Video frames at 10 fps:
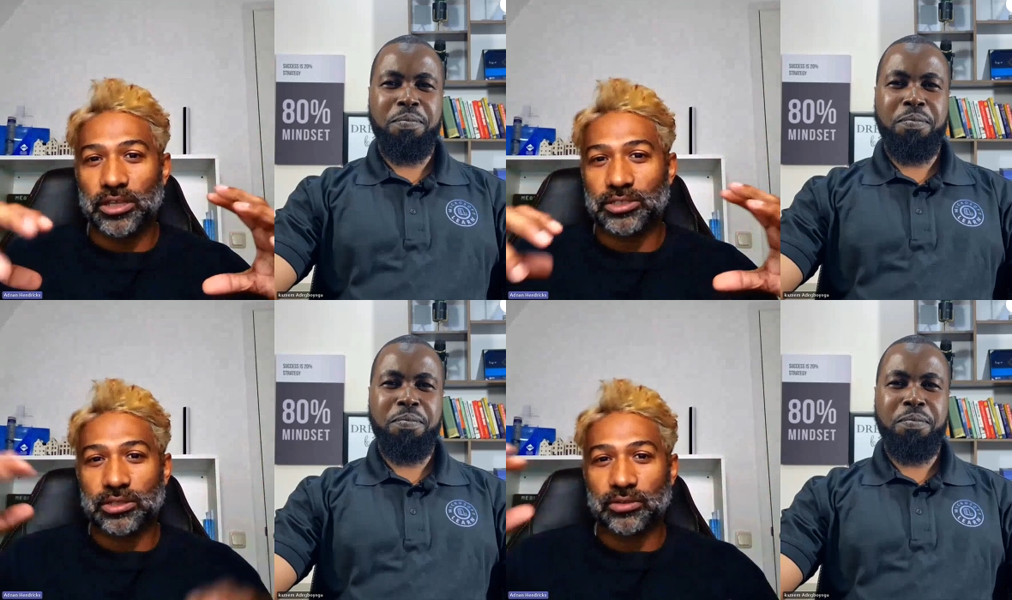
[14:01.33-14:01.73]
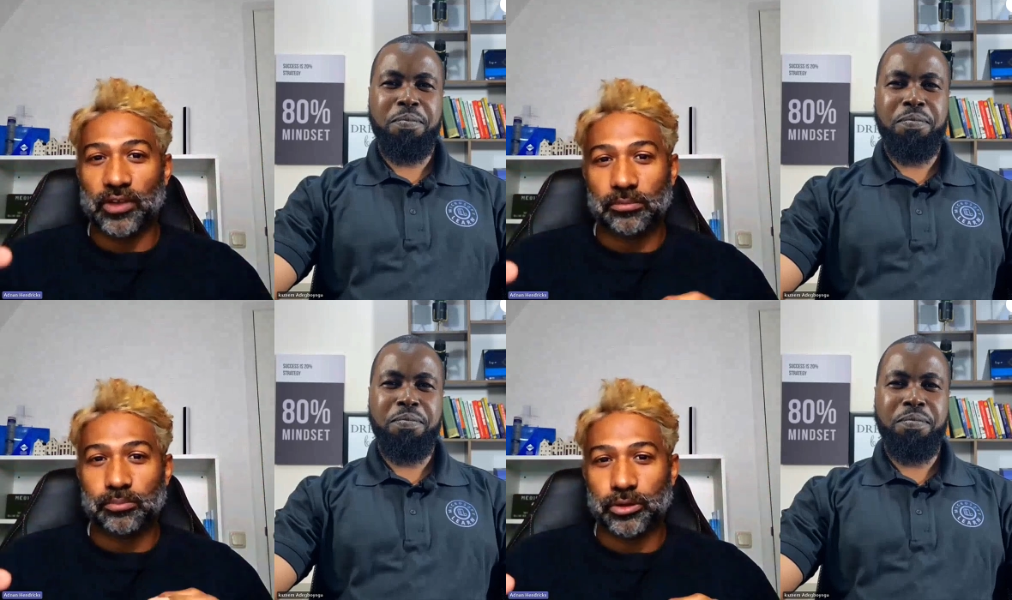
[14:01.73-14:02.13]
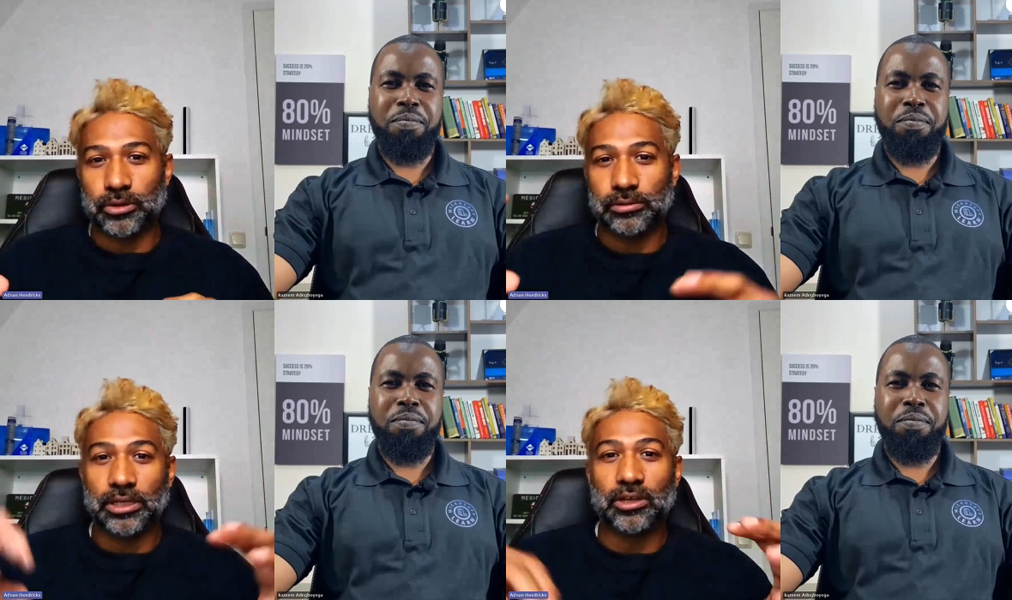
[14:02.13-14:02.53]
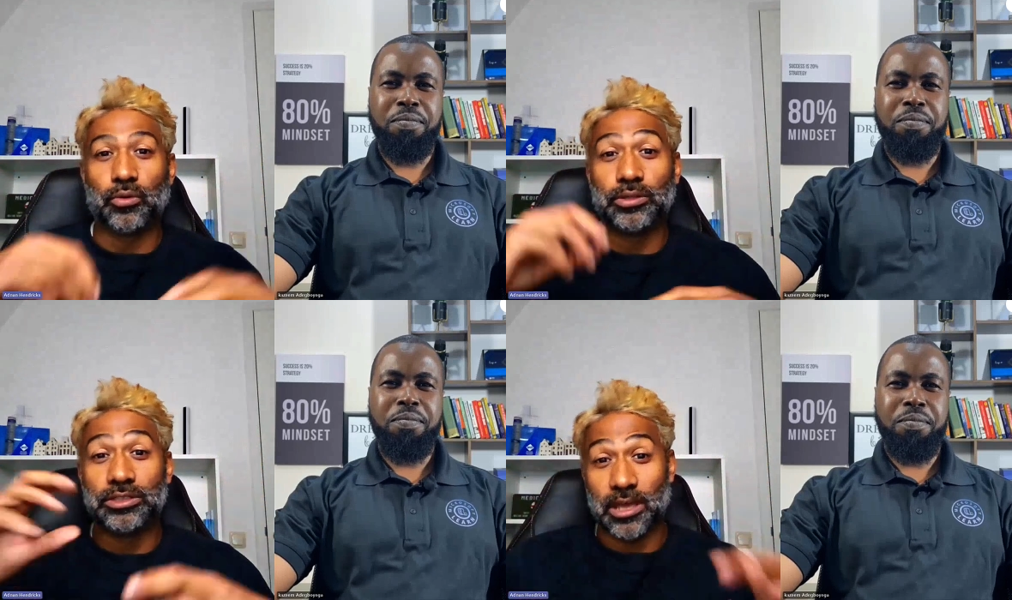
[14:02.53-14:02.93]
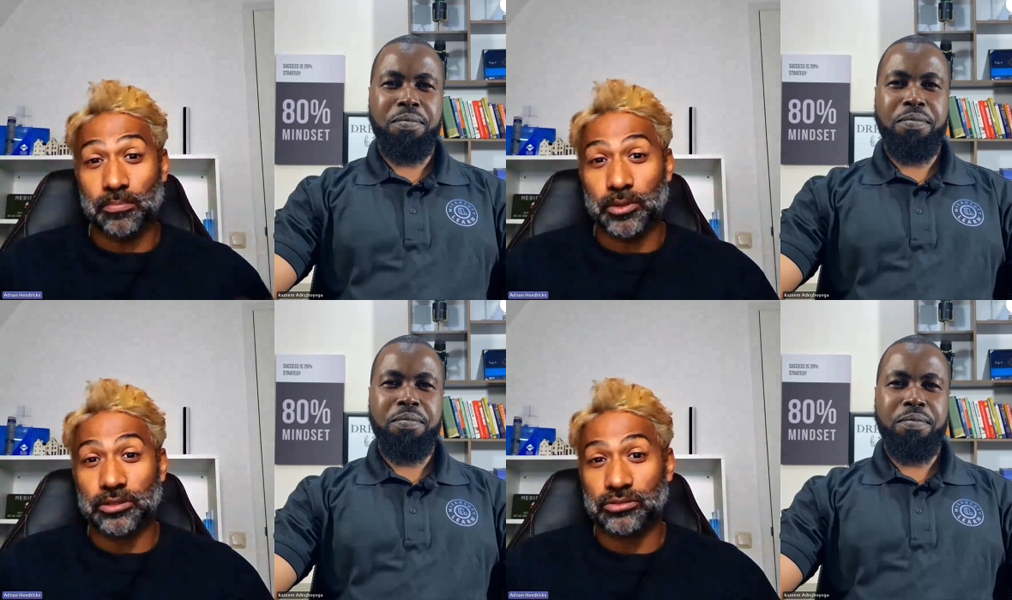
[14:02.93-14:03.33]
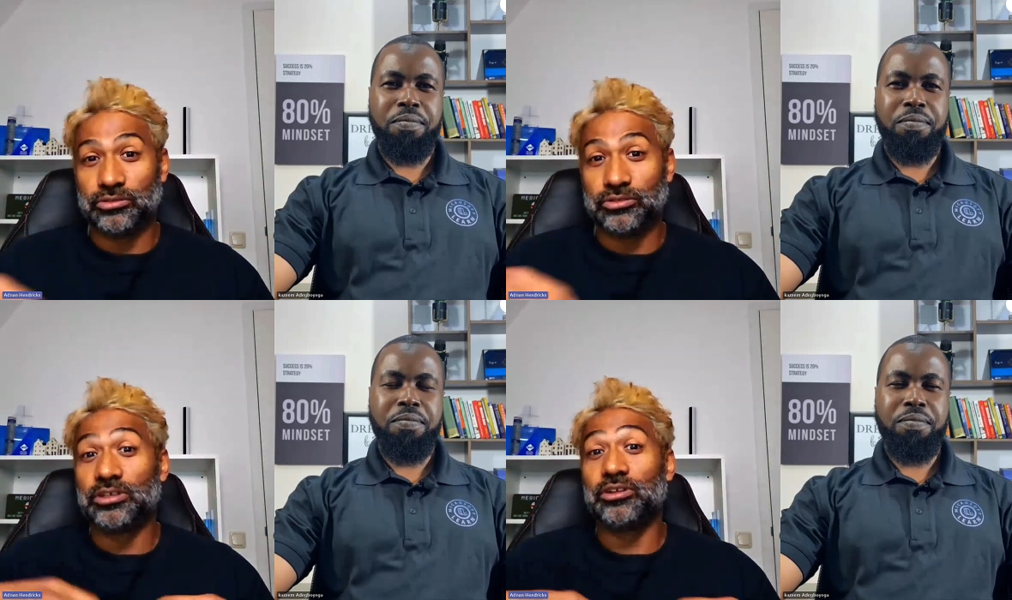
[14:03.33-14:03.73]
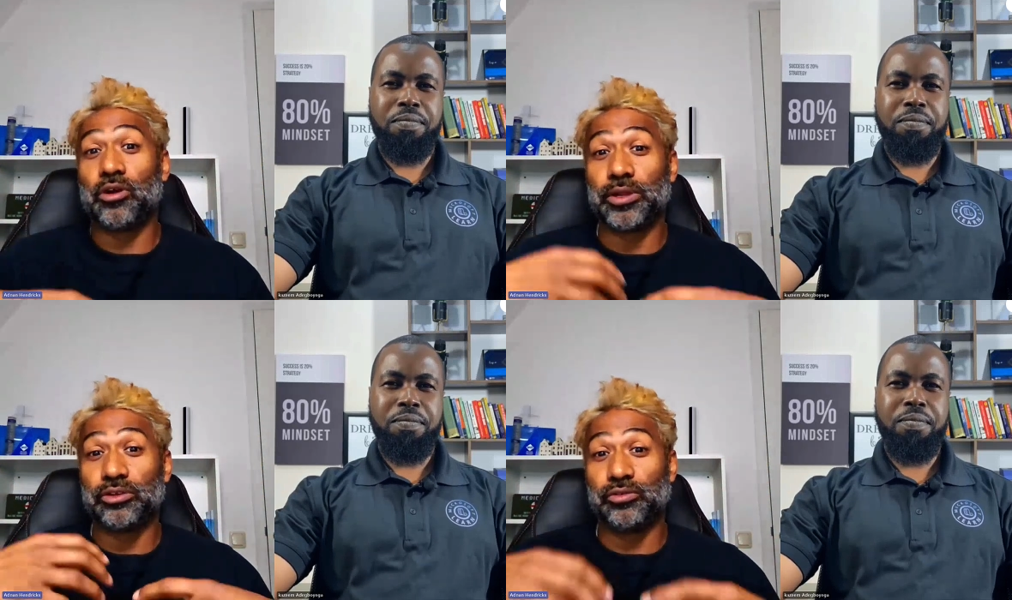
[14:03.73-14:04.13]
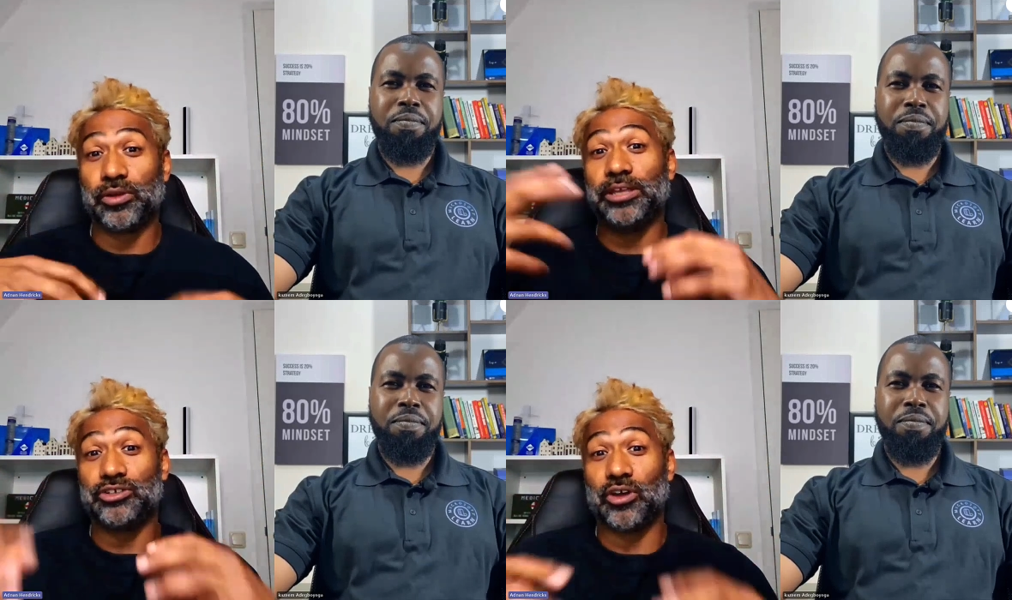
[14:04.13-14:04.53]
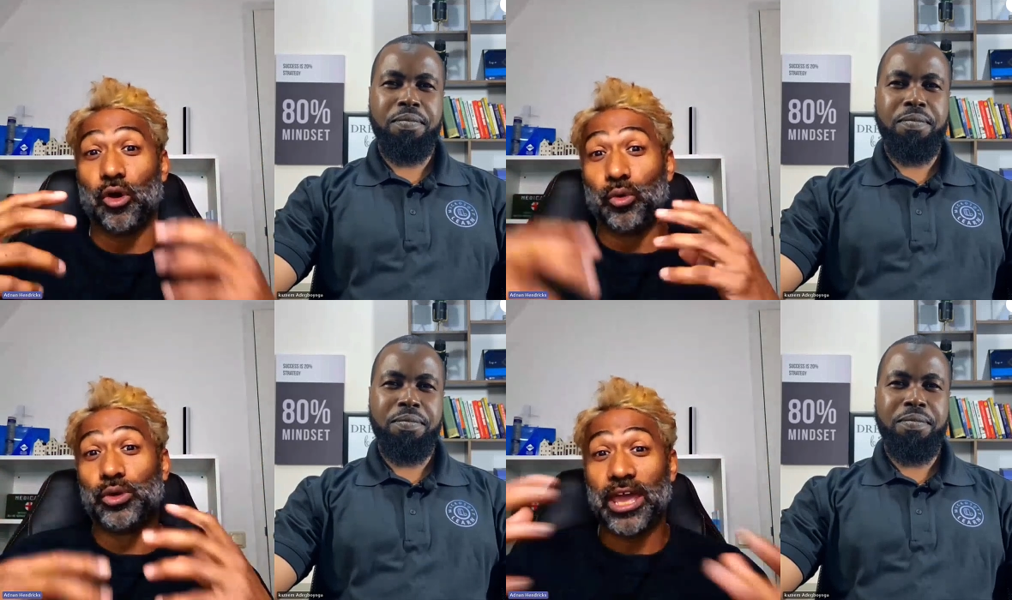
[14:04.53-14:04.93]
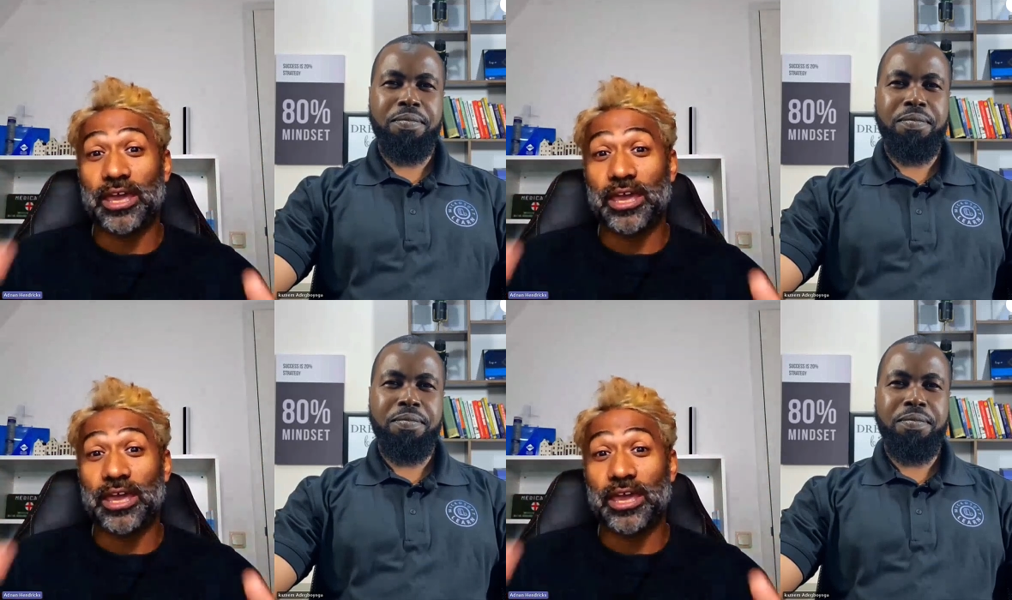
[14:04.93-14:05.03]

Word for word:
Speaker 1: as a developer can go and tap into to go and create your own